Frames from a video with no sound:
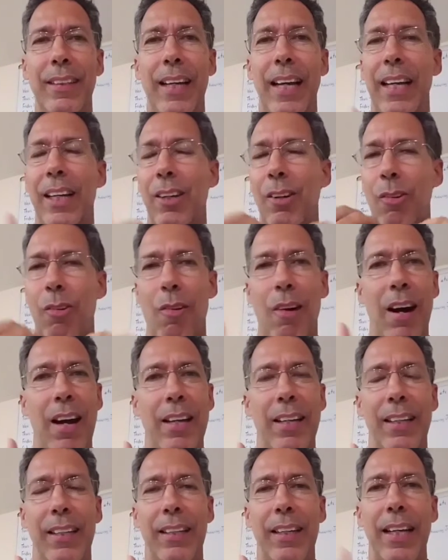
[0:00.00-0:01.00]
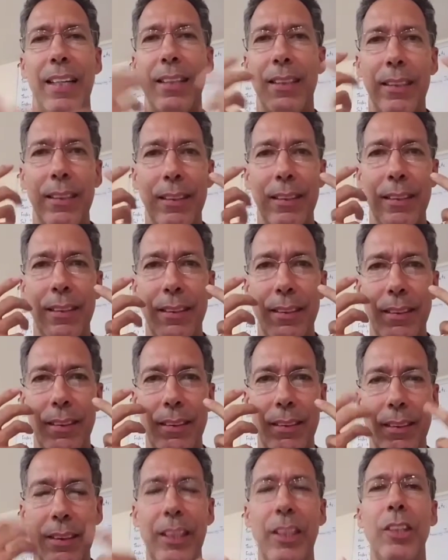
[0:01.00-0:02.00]
and crying, like
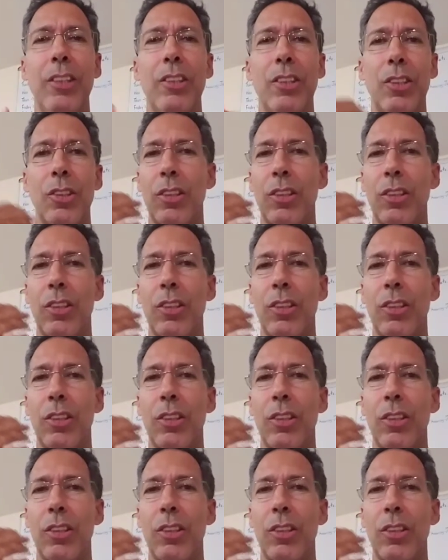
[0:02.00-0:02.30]
tears